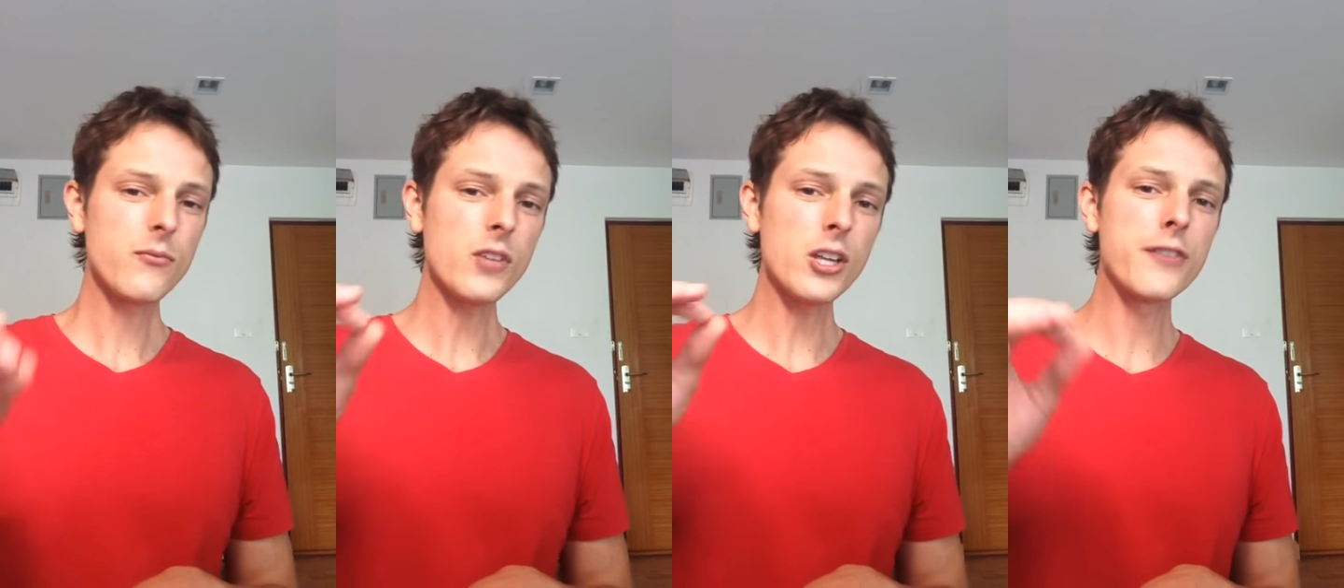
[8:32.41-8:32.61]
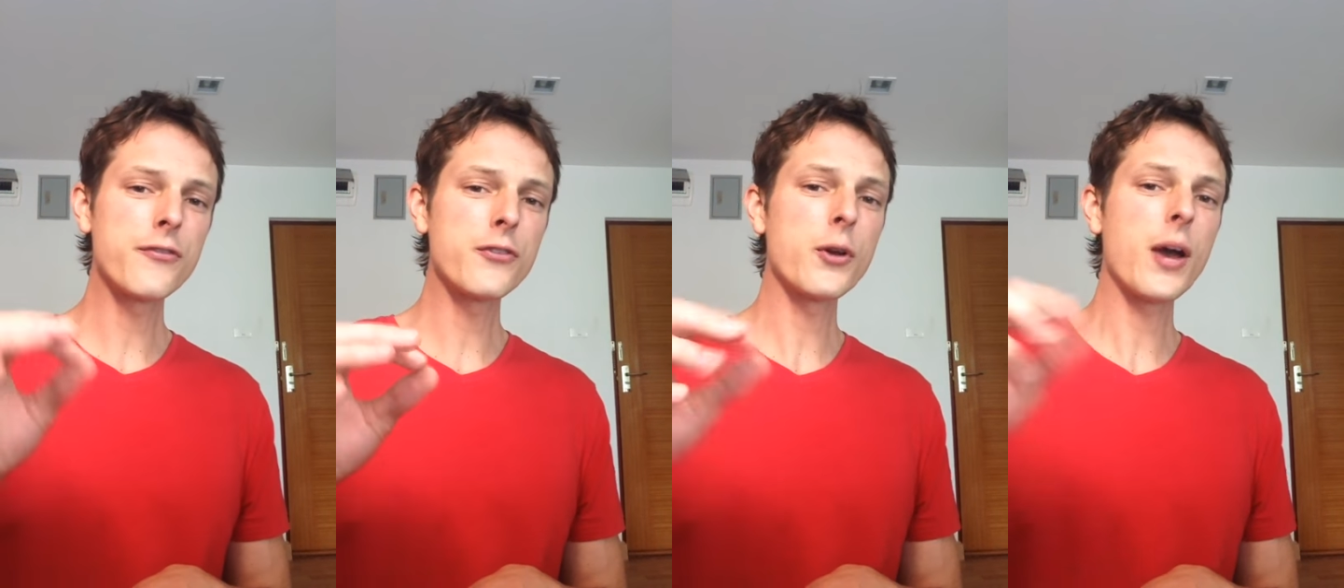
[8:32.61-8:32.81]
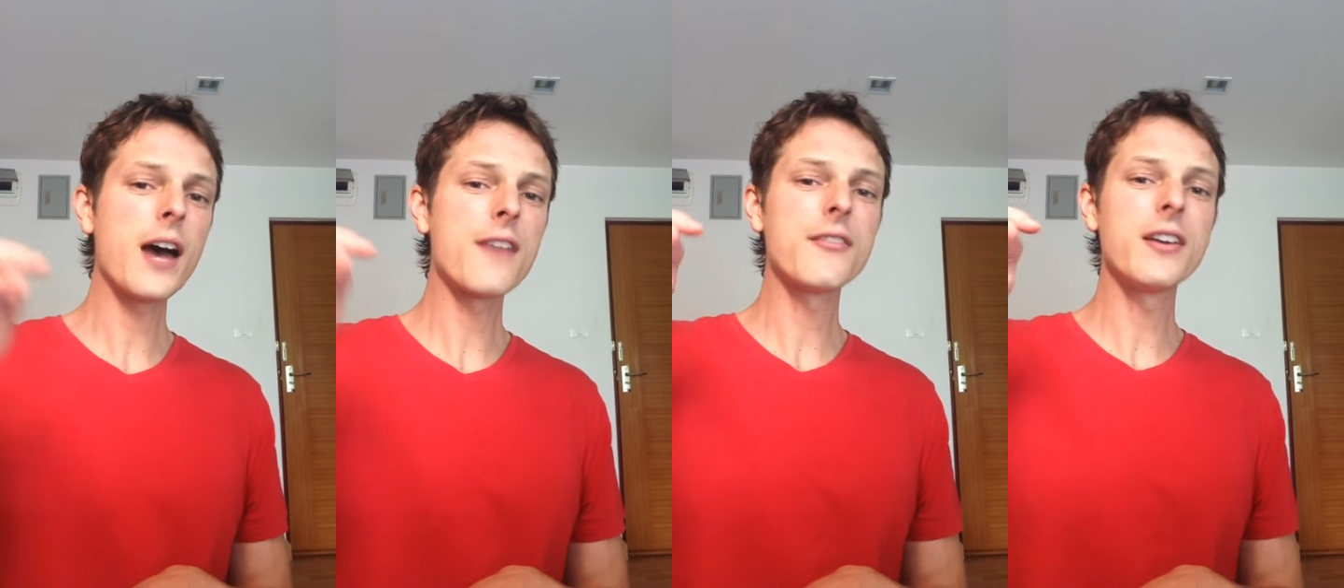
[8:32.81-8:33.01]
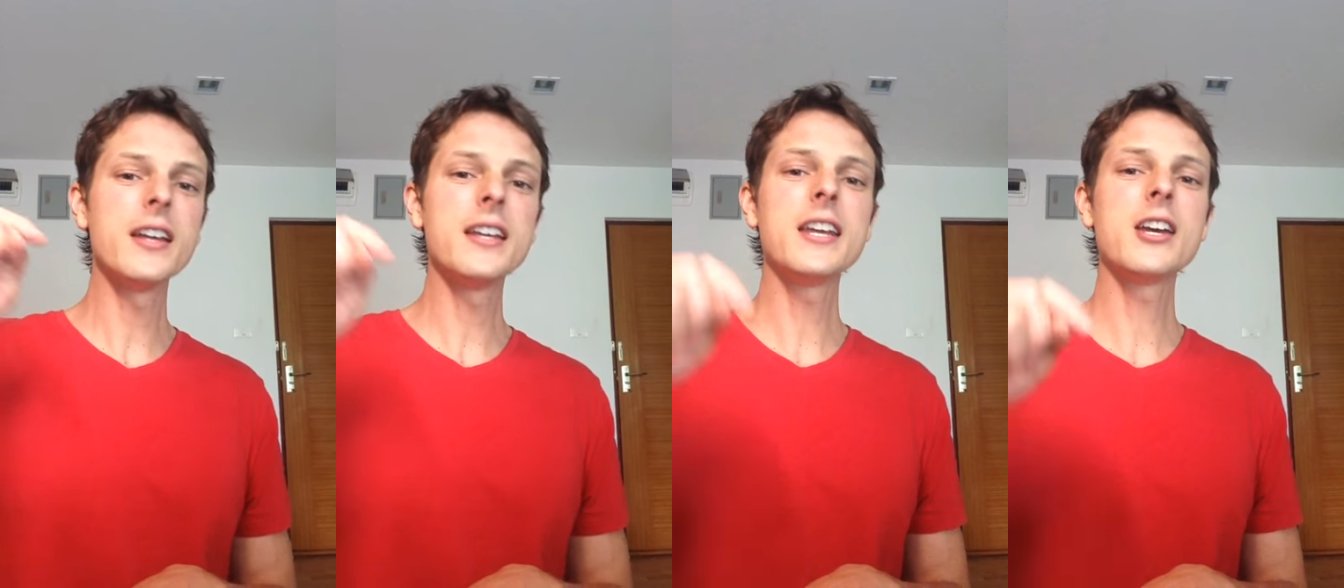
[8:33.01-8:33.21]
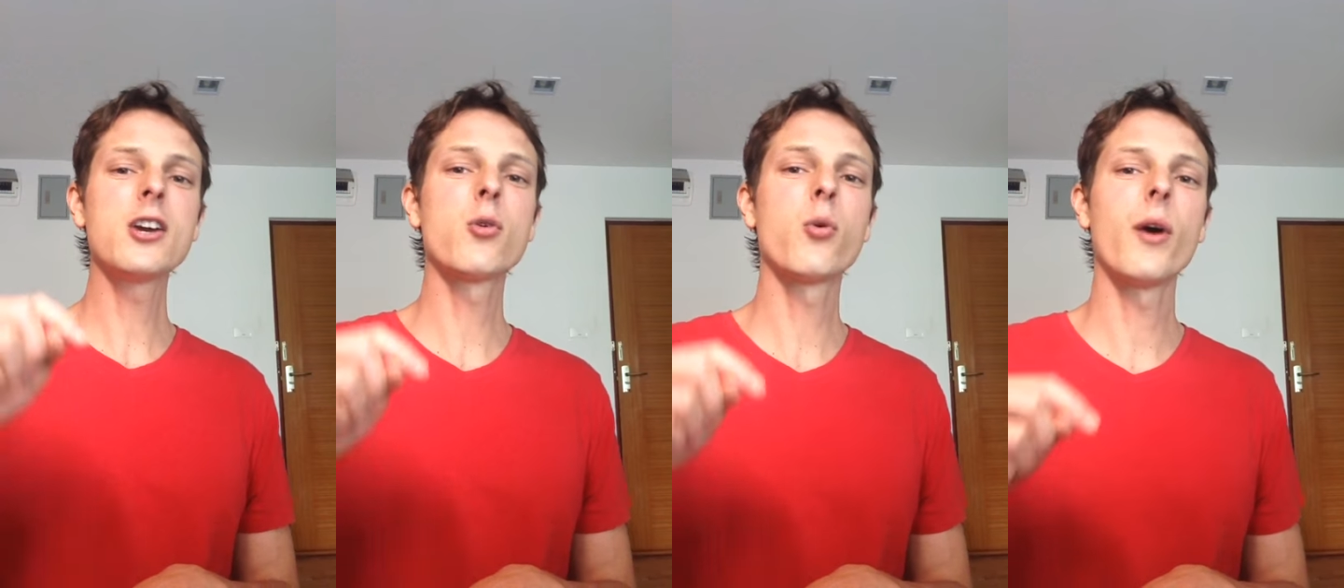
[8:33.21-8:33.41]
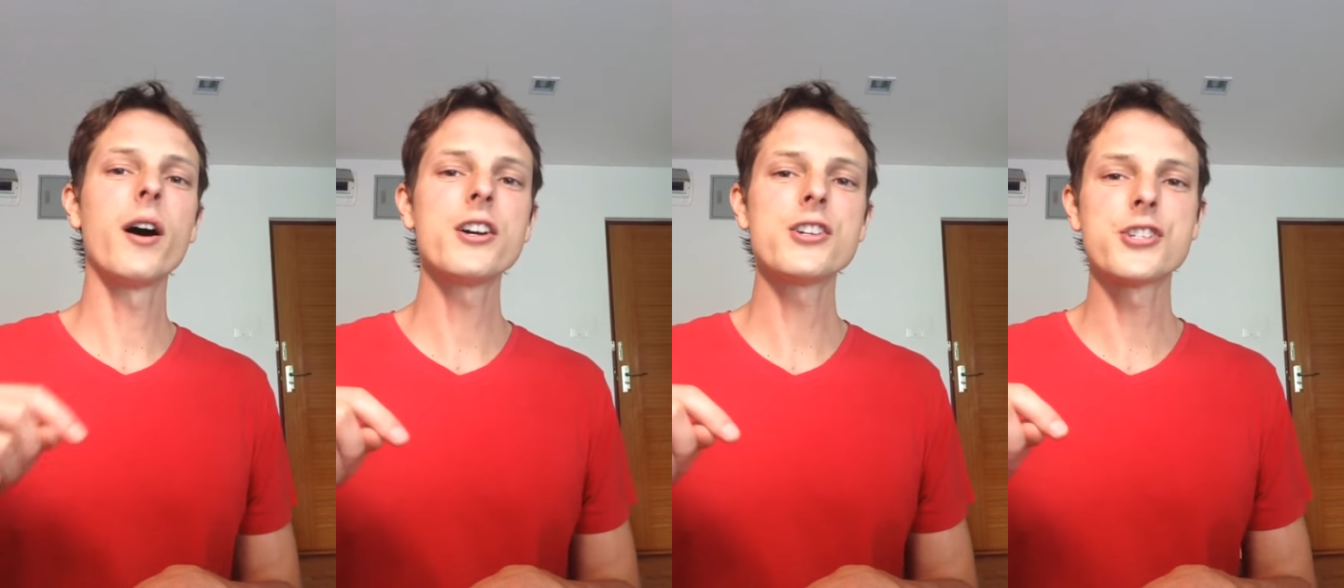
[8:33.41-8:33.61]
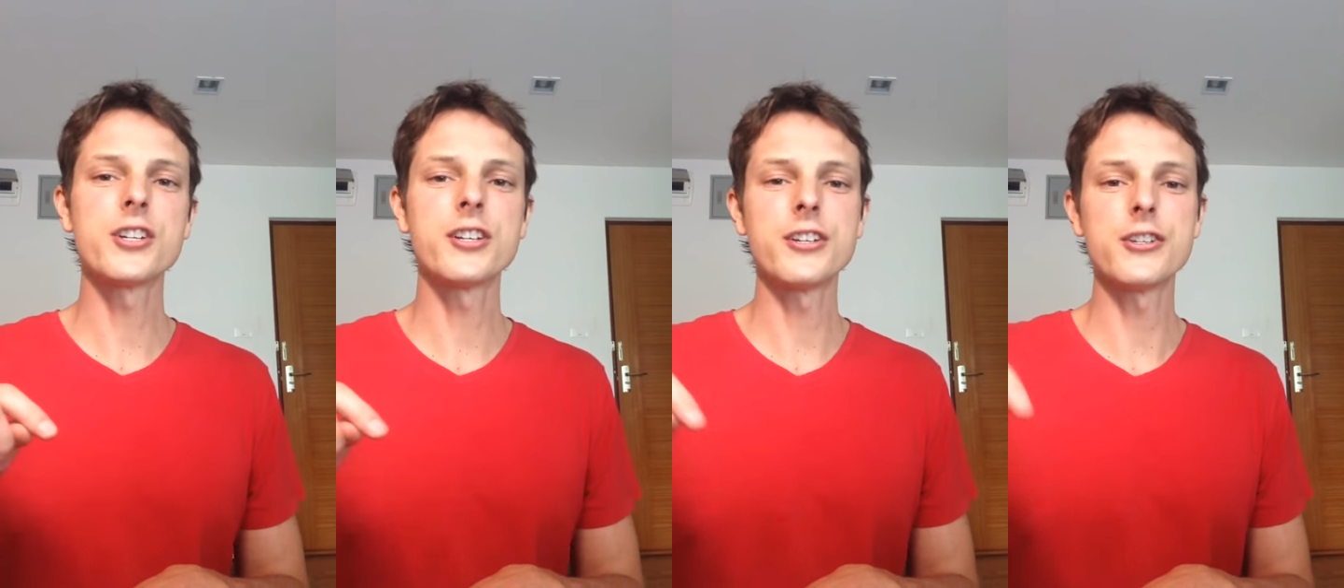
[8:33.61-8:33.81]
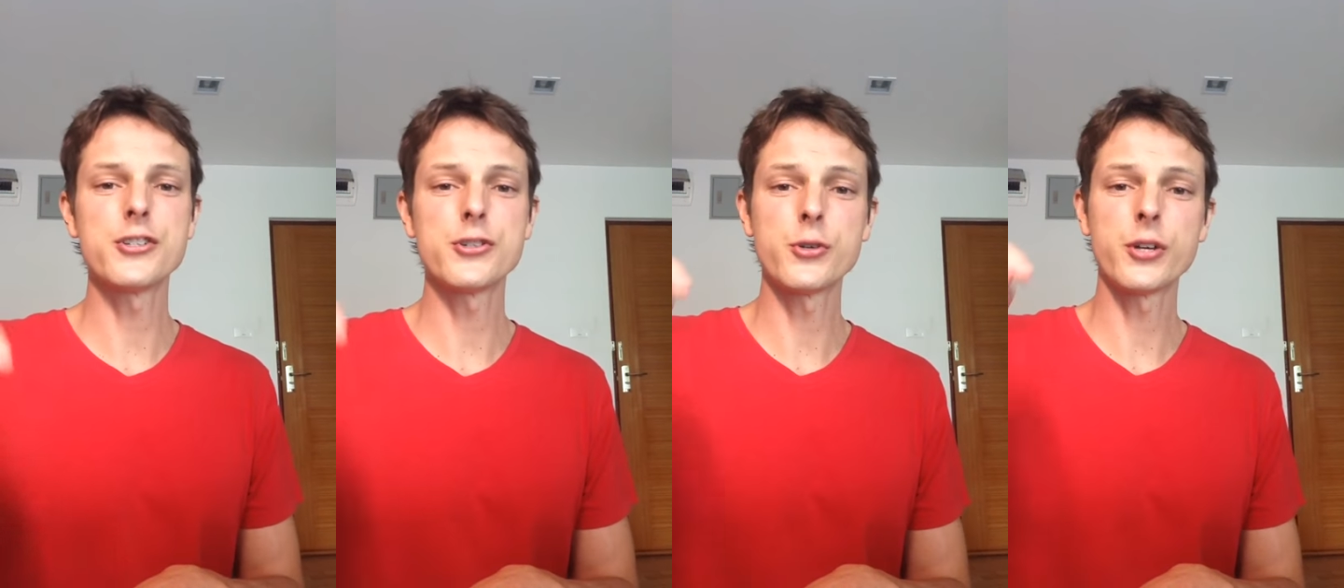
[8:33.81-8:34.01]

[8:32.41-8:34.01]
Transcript: if you have any questions,